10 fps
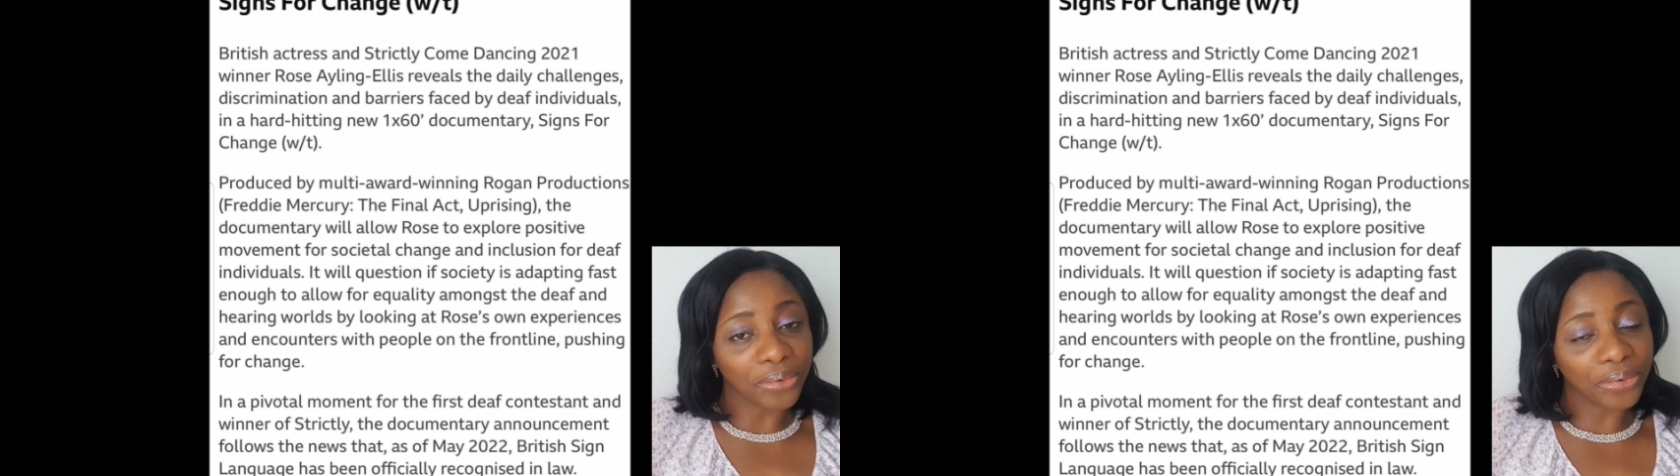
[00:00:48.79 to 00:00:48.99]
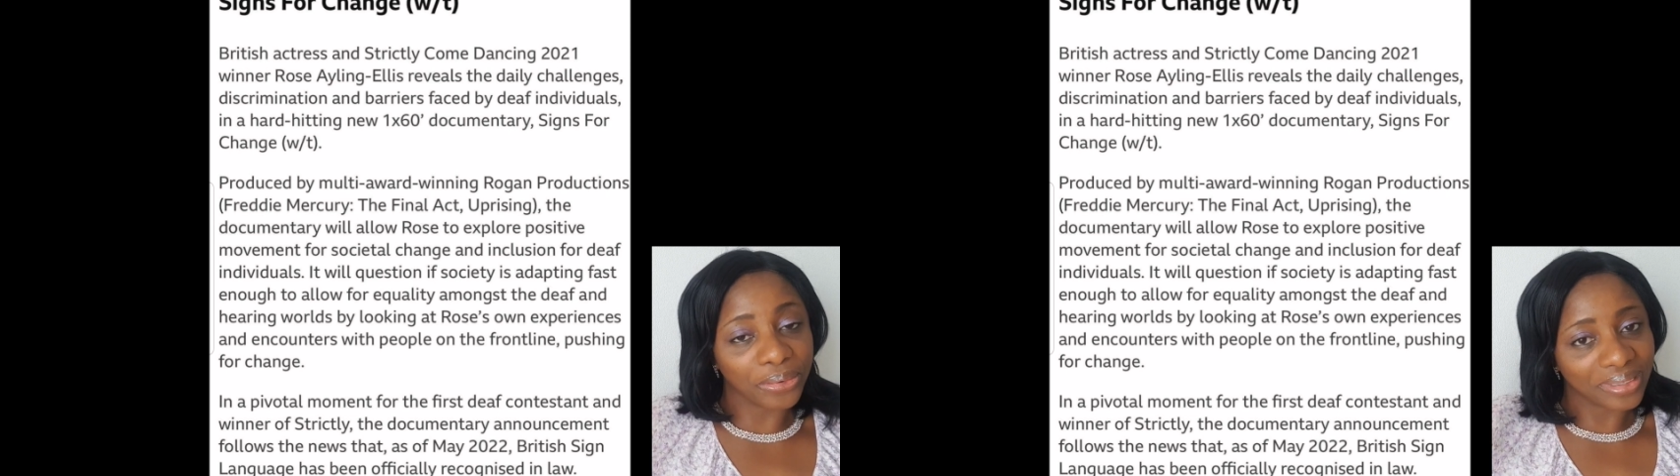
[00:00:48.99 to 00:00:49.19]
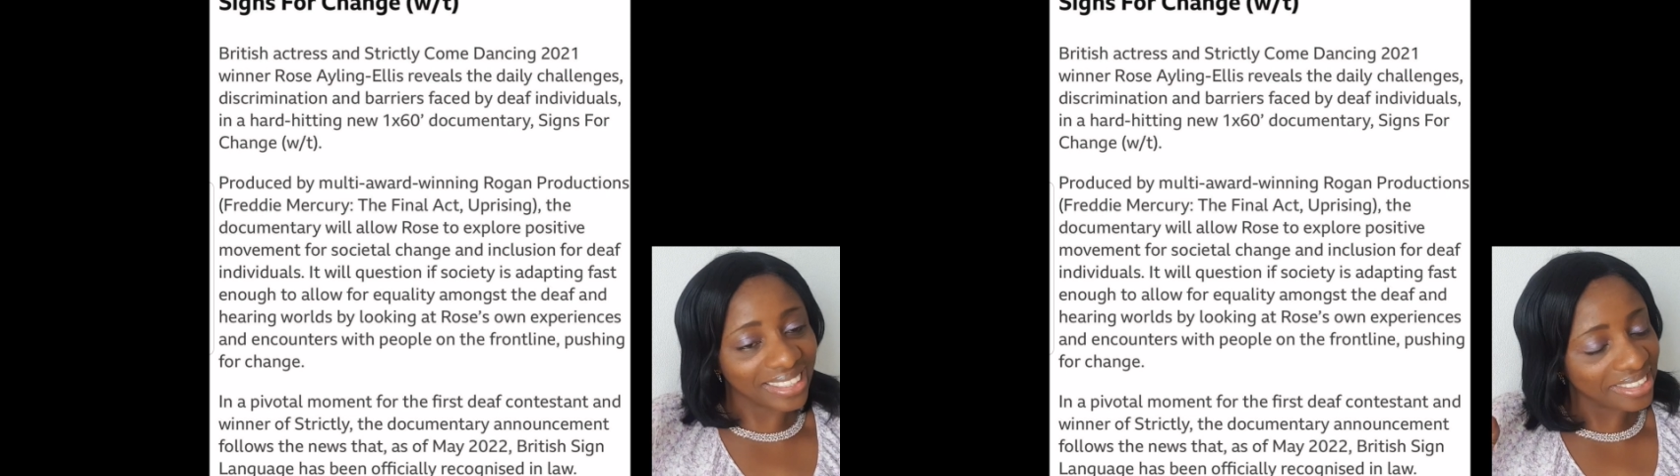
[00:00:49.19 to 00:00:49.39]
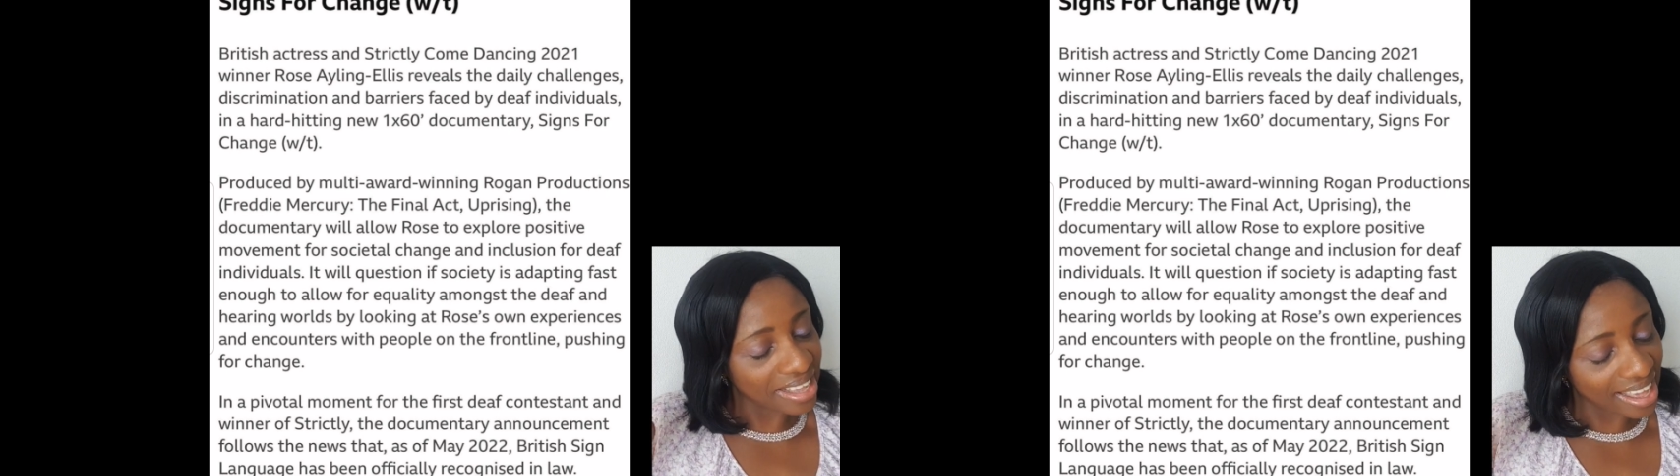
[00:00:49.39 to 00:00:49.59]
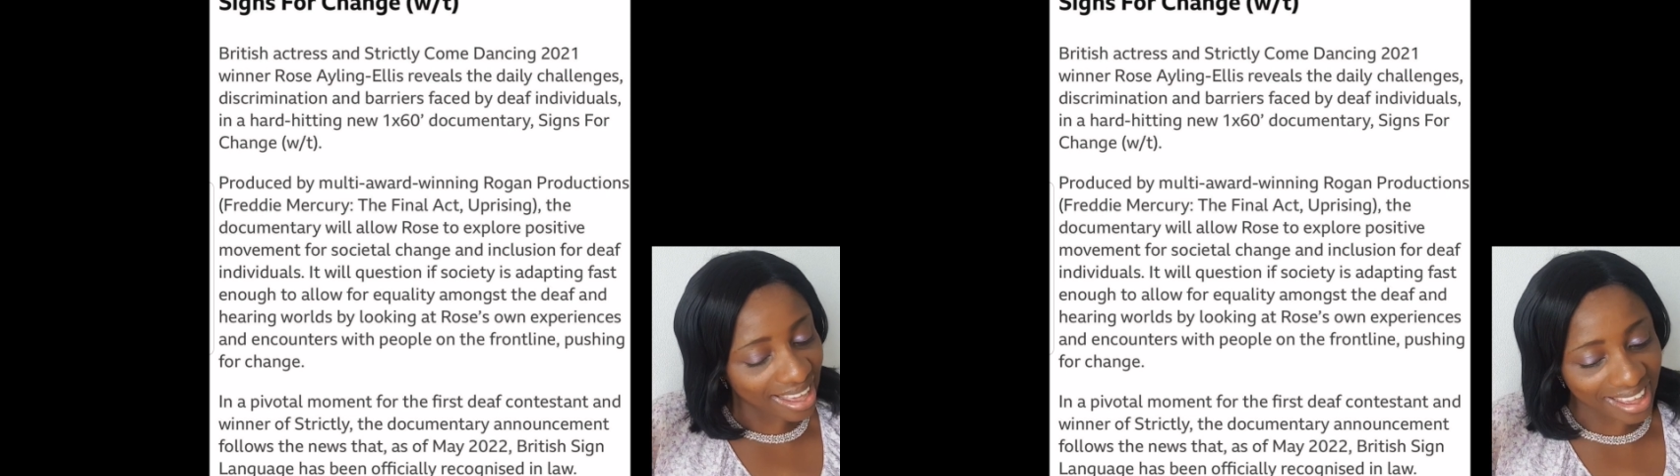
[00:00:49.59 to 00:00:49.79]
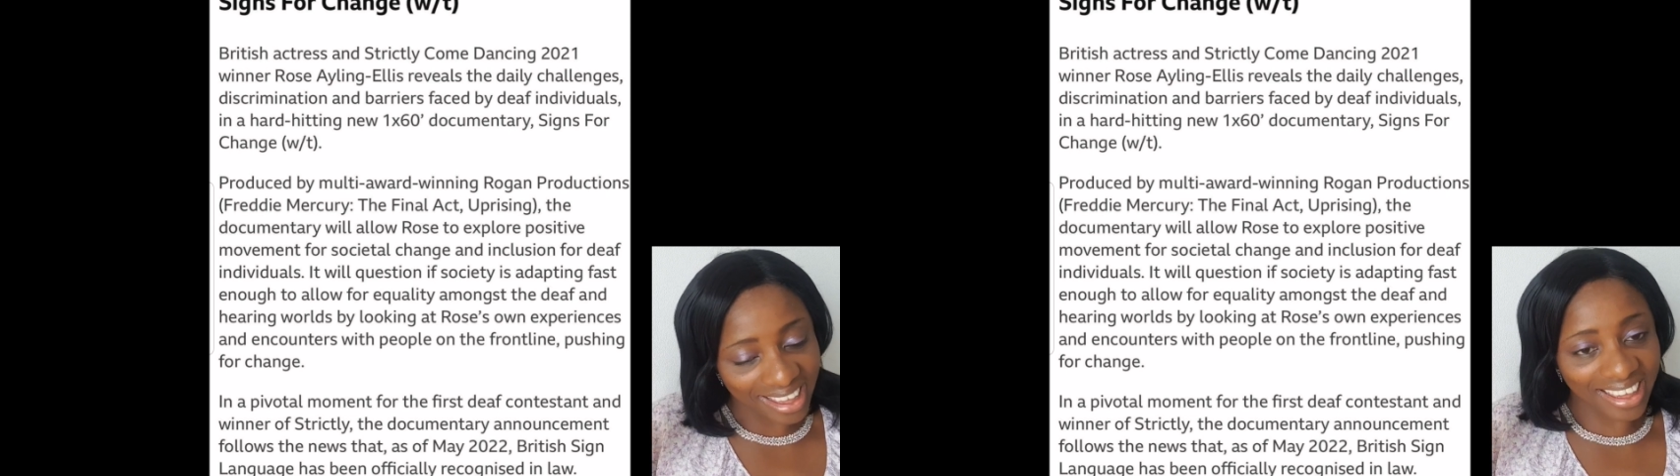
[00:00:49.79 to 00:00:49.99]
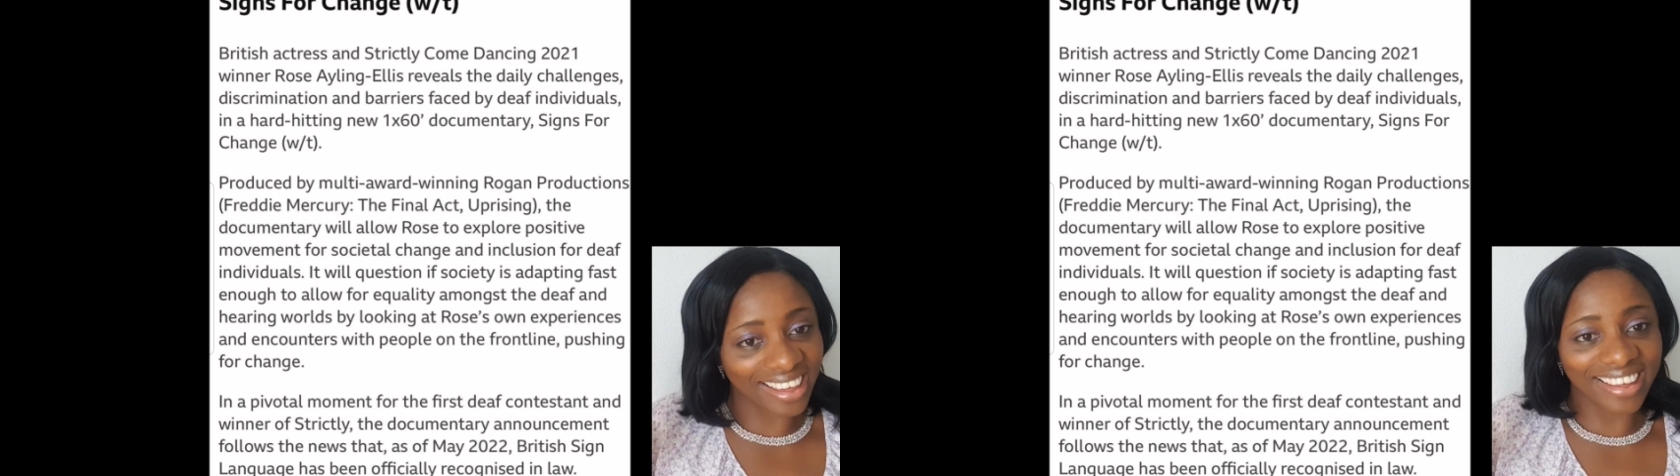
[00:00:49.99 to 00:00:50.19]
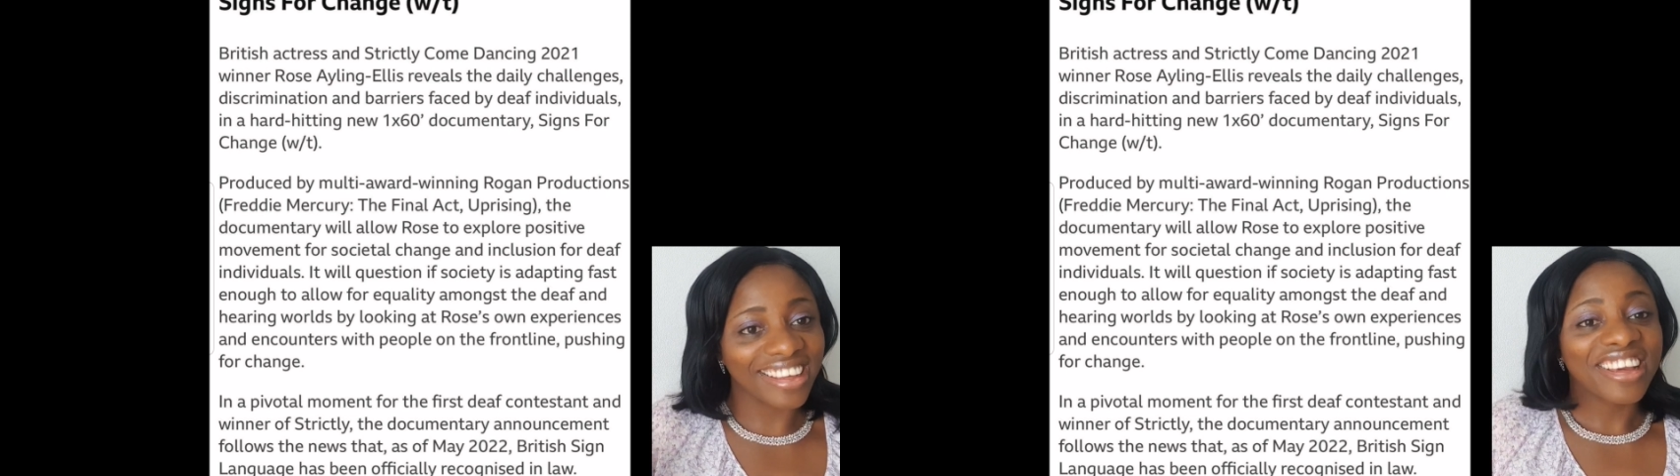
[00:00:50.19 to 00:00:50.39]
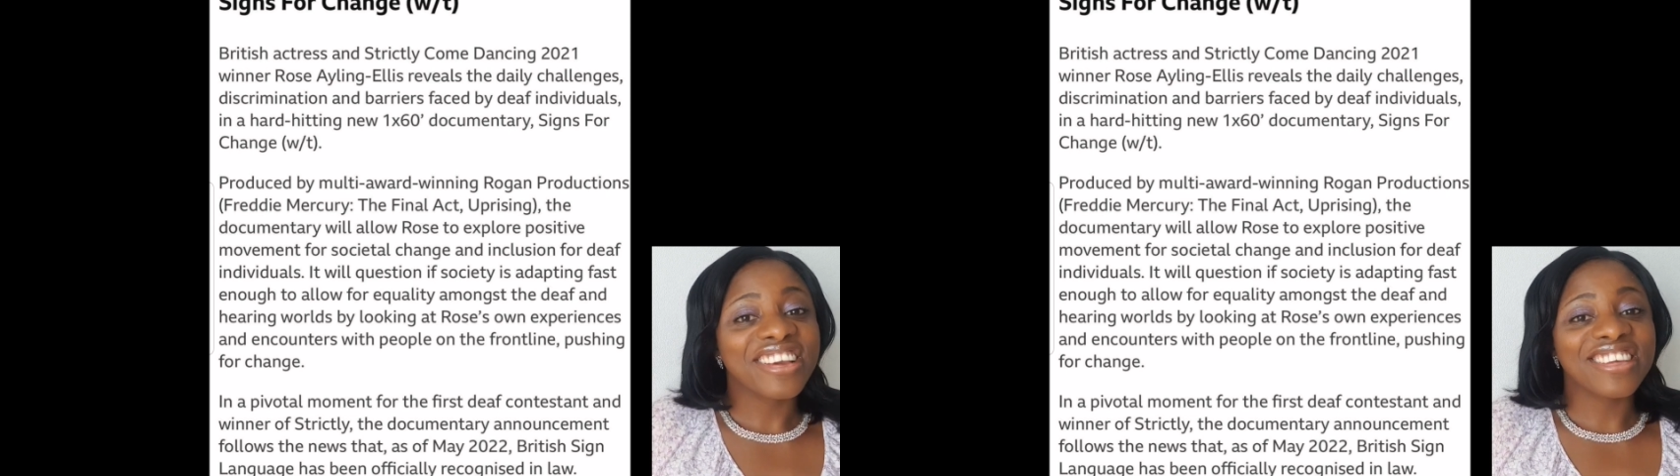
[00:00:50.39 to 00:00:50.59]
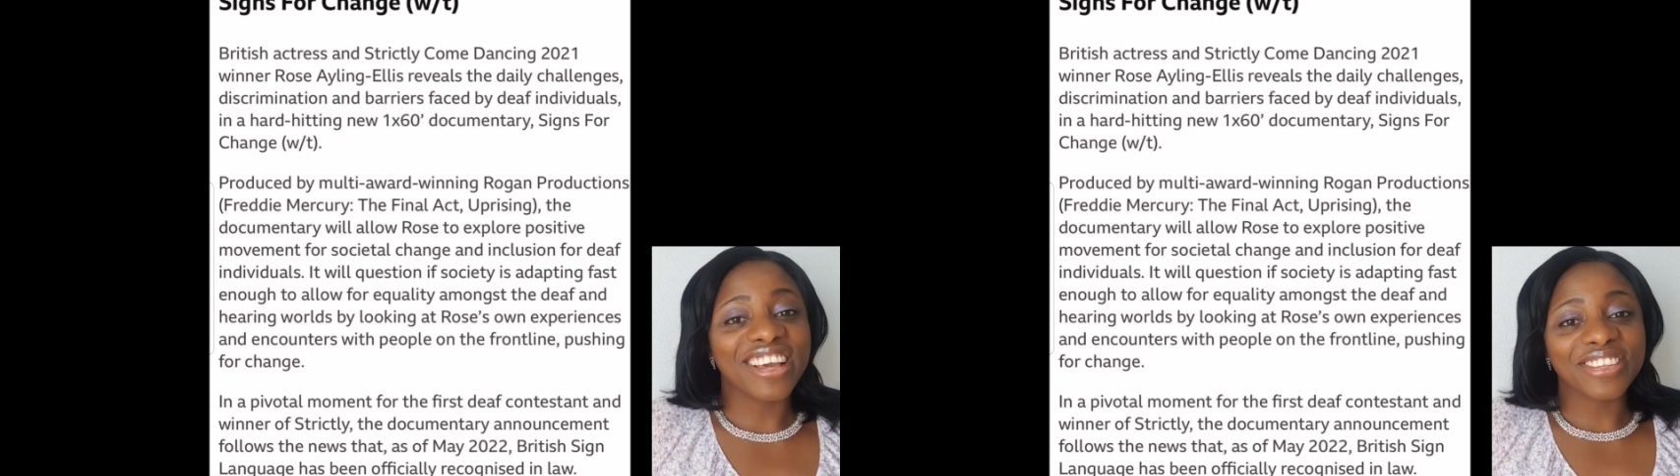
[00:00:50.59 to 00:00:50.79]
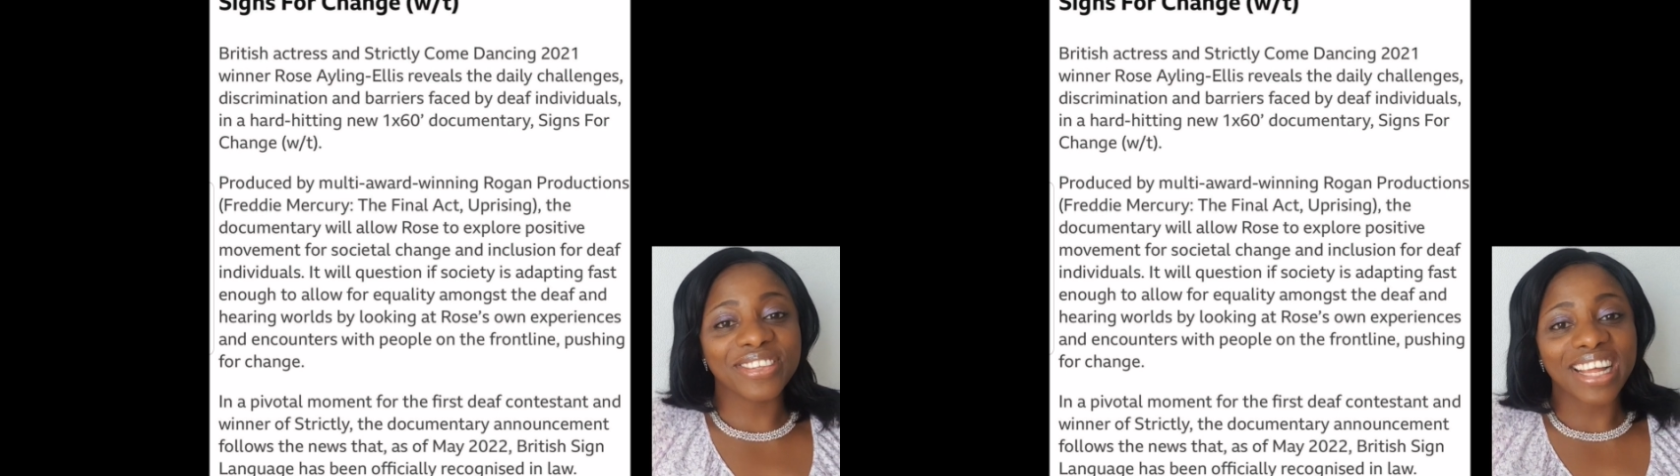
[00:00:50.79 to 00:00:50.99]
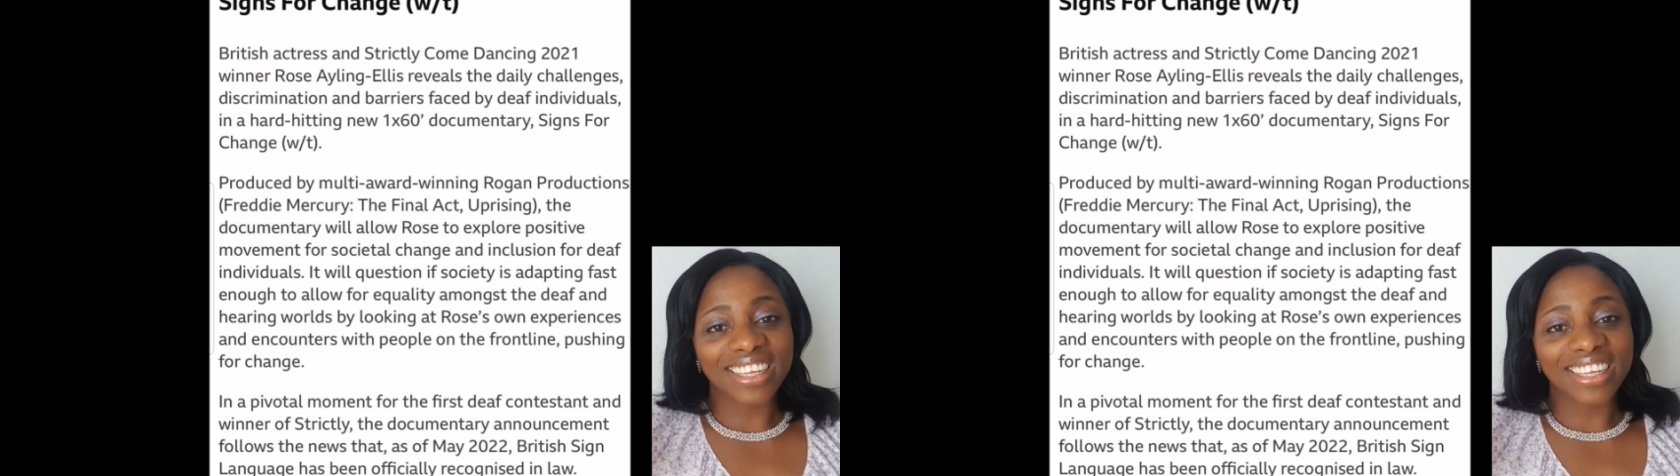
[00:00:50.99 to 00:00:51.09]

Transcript: the final act, Uprising,